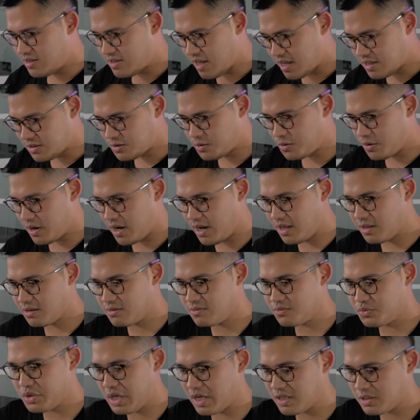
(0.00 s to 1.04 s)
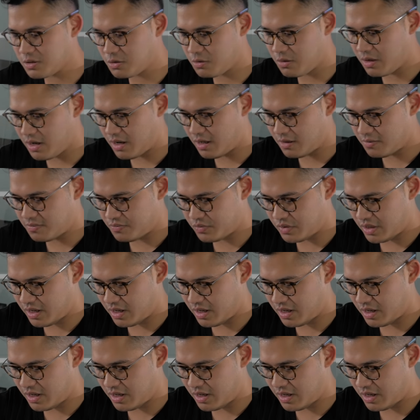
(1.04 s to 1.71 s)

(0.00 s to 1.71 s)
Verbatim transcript: That's great. That's great.